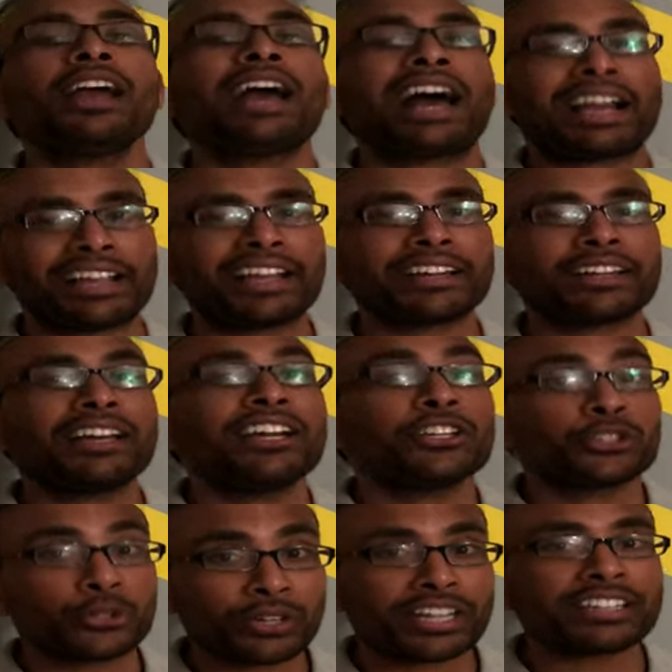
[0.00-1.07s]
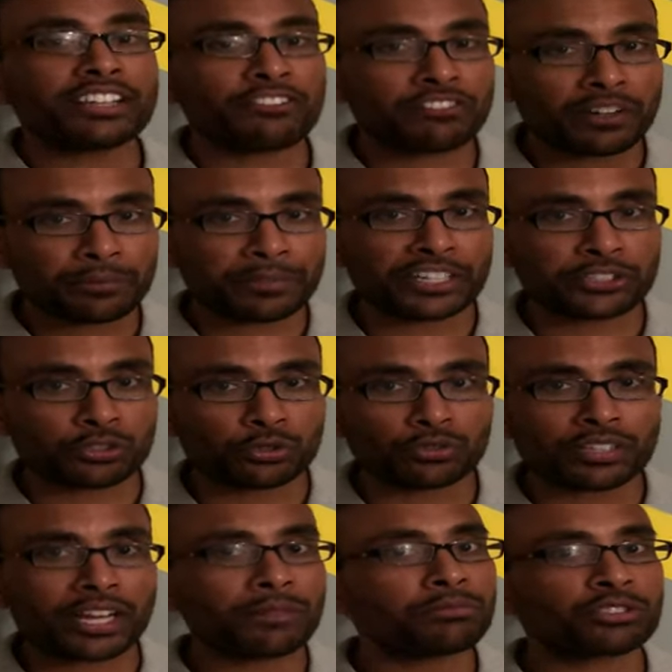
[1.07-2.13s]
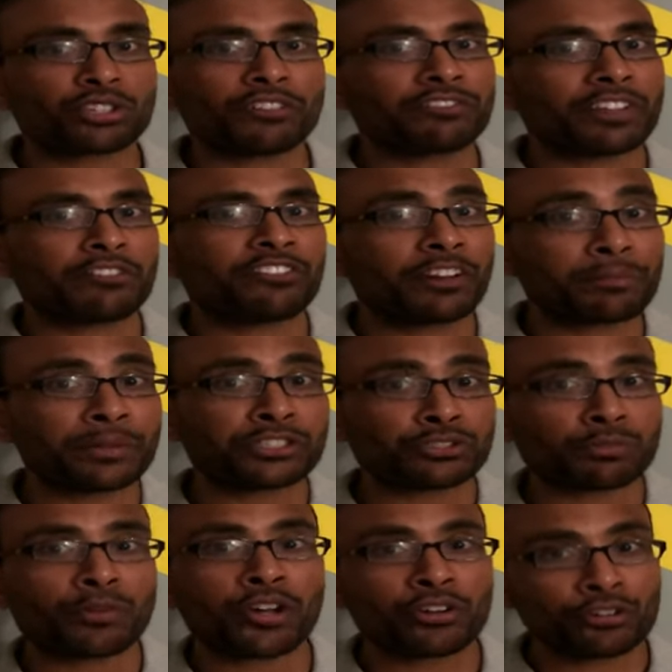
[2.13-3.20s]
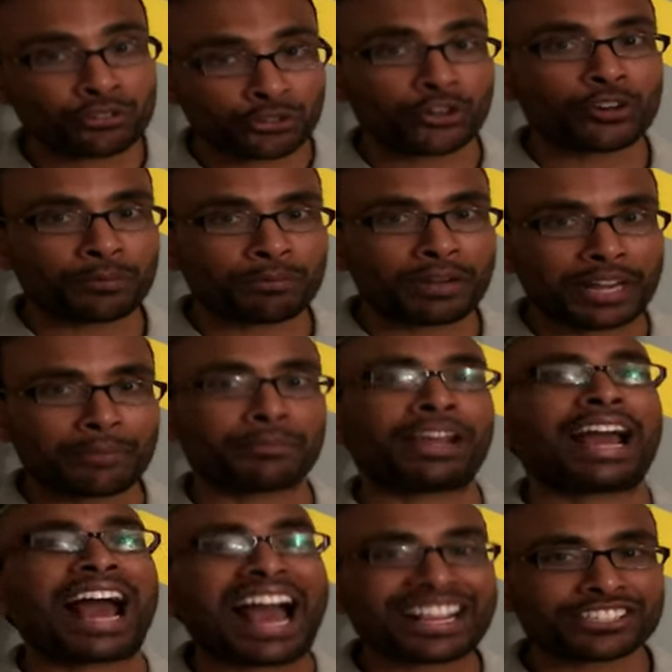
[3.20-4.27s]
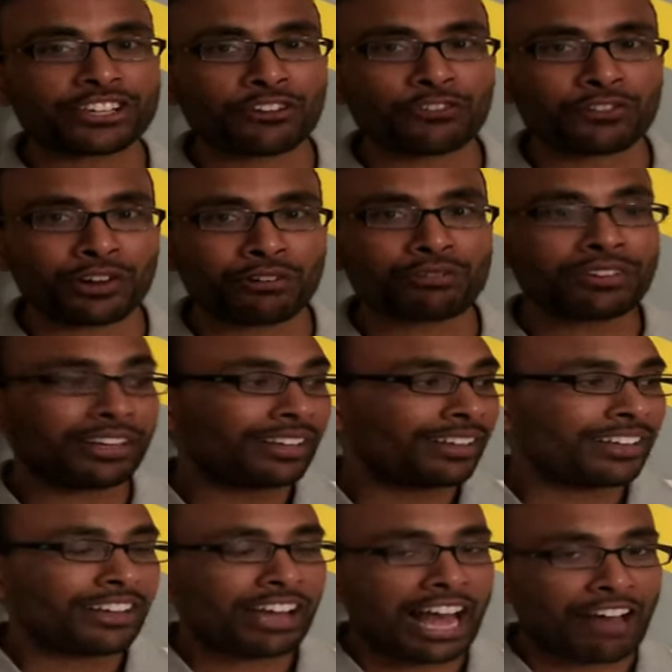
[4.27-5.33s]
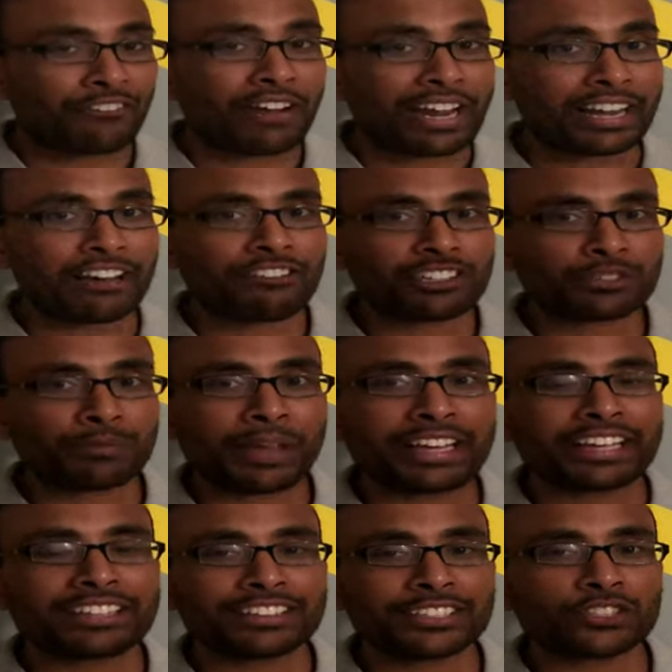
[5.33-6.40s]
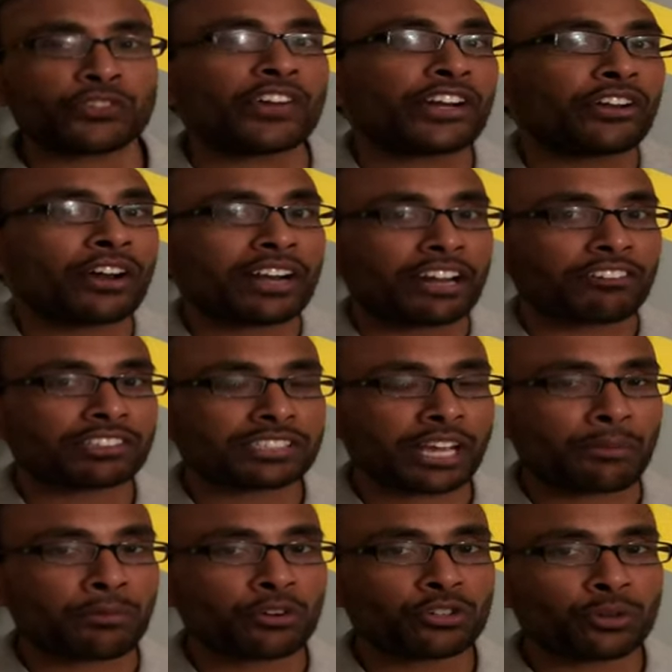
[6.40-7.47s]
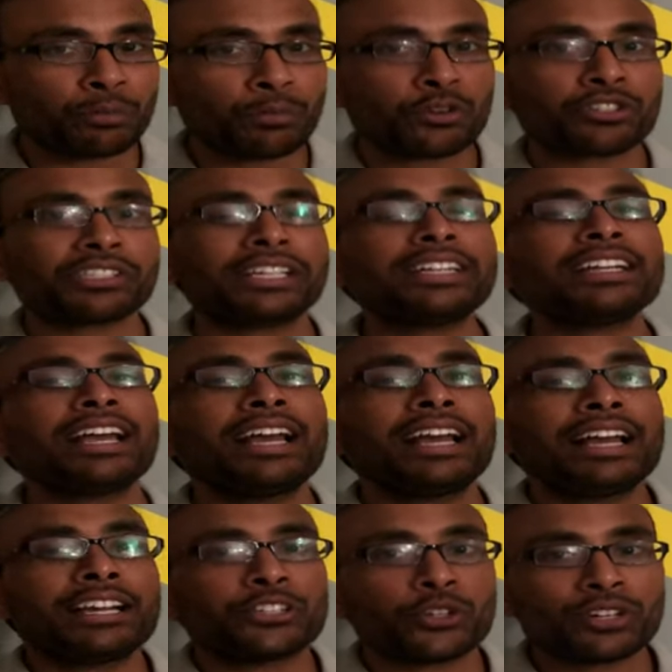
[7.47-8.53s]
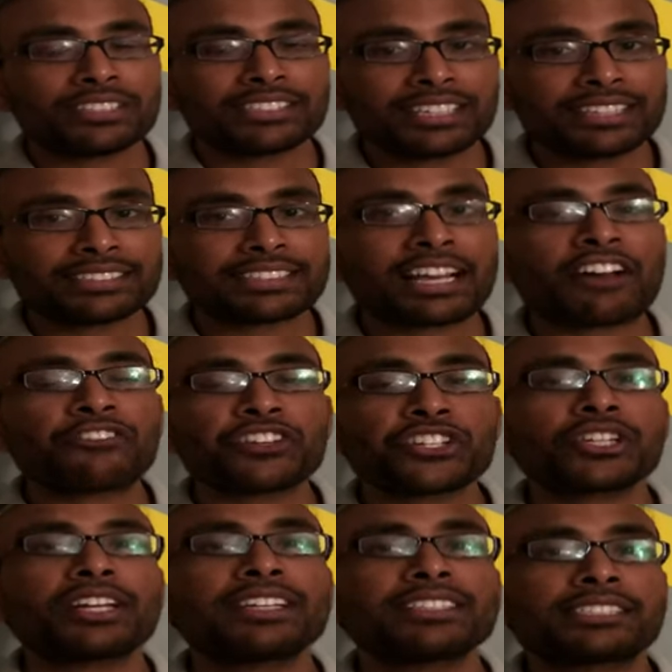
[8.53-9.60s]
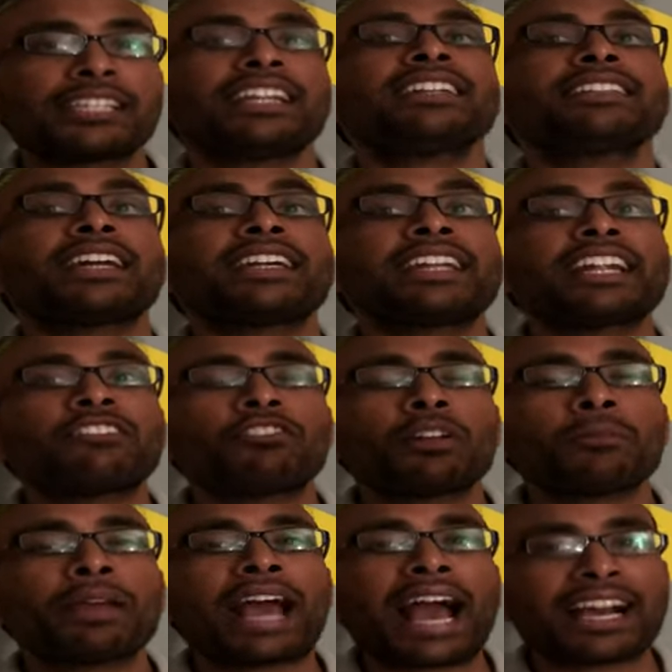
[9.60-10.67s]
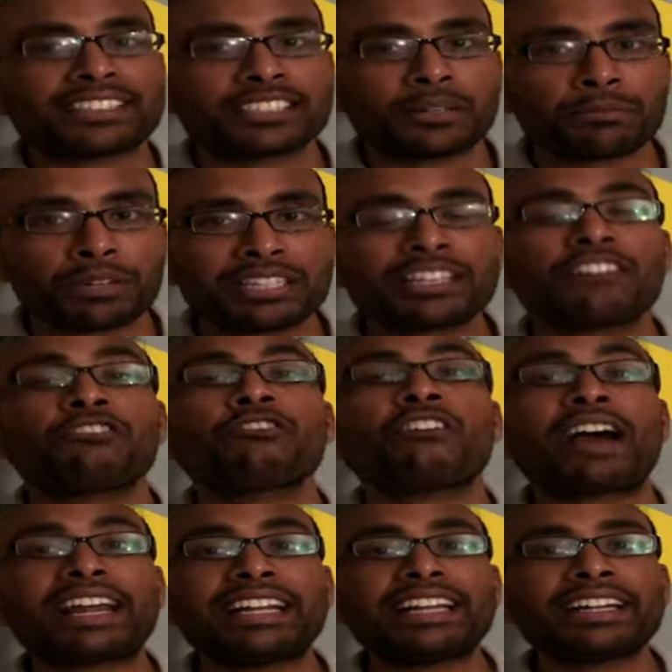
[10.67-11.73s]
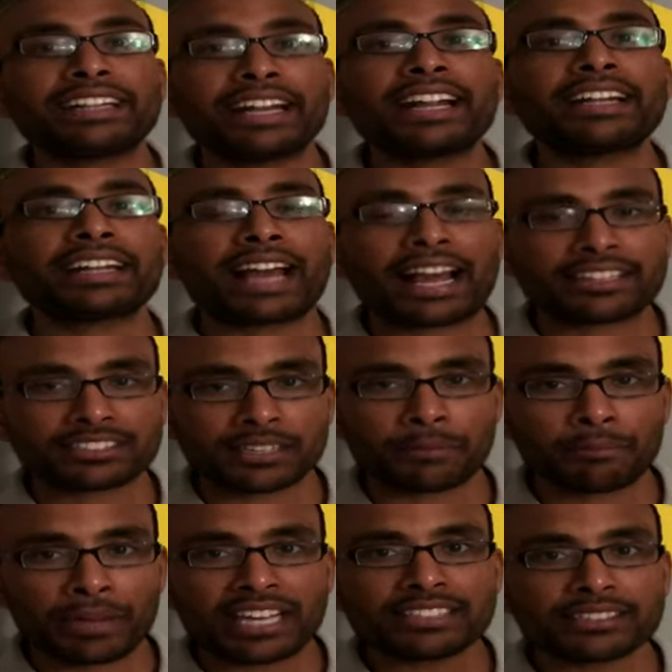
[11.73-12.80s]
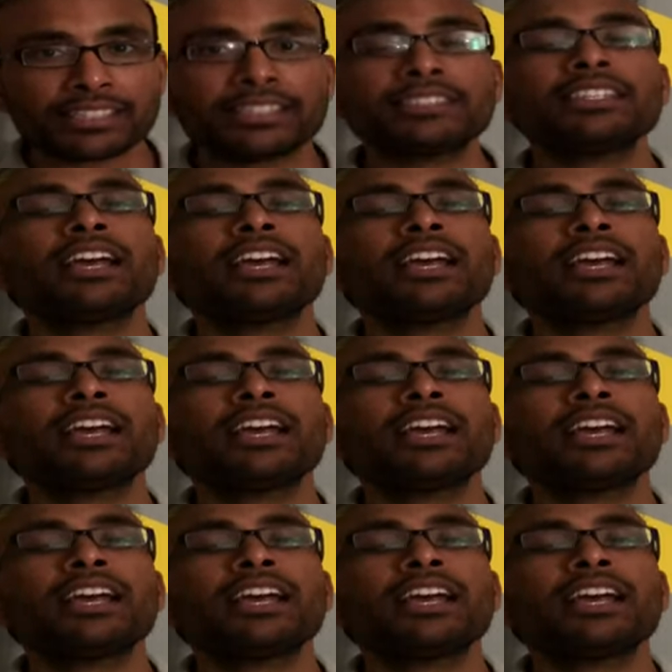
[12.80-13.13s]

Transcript: Again, today they flipped it two times, so if they flip it tomorrow, don't blame me. As of now, while I was making this video and I was about to post it, USCIS officially said that it will be accepting the filing date as the basis